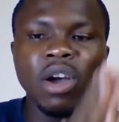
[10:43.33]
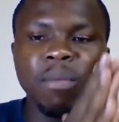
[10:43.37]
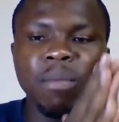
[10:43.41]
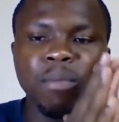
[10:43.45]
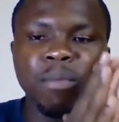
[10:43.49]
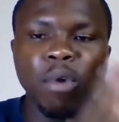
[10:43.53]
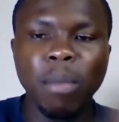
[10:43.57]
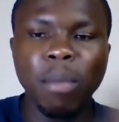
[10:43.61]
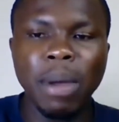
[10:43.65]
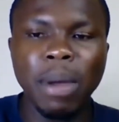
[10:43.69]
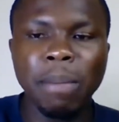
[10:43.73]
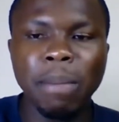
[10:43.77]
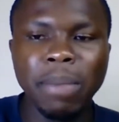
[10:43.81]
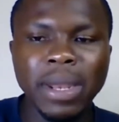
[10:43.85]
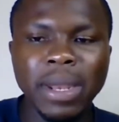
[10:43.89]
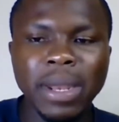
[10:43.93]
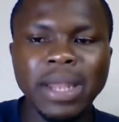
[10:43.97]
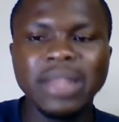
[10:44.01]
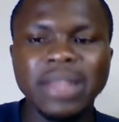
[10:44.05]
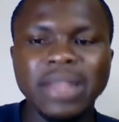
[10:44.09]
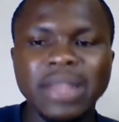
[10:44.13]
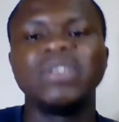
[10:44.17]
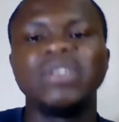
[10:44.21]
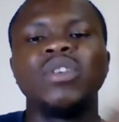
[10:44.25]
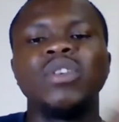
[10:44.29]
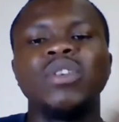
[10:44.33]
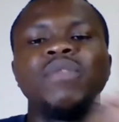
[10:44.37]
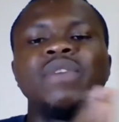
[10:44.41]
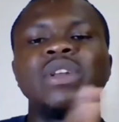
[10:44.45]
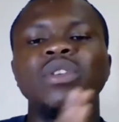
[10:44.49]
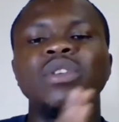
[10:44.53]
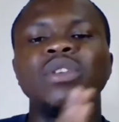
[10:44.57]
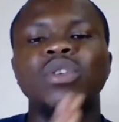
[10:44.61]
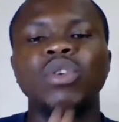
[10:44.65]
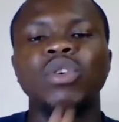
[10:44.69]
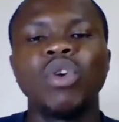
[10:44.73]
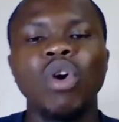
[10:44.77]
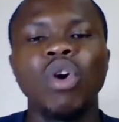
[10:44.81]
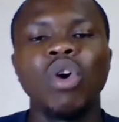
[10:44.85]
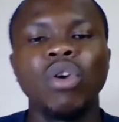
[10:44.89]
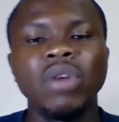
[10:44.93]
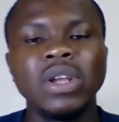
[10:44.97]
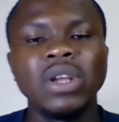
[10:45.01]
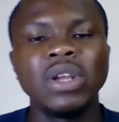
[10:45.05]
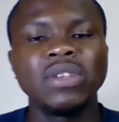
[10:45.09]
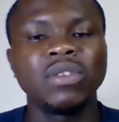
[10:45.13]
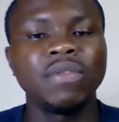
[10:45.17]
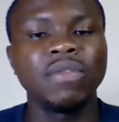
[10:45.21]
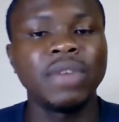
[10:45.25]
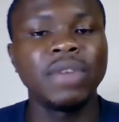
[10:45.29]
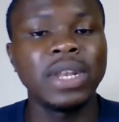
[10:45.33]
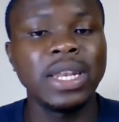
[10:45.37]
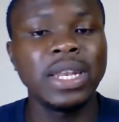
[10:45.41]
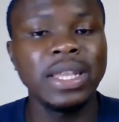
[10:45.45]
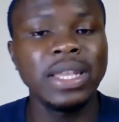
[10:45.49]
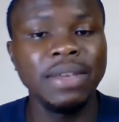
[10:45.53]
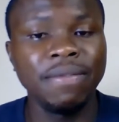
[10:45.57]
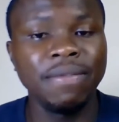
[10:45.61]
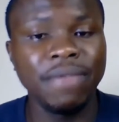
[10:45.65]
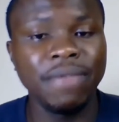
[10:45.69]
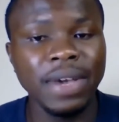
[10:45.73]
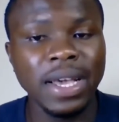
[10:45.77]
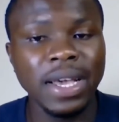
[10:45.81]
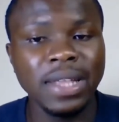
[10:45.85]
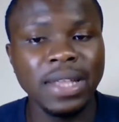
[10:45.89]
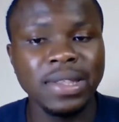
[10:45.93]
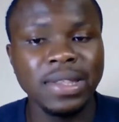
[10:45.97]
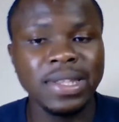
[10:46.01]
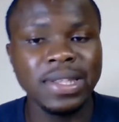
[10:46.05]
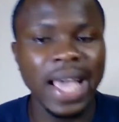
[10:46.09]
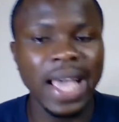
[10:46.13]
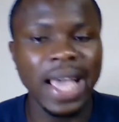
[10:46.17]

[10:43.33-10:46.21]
probability of an occurrence of an event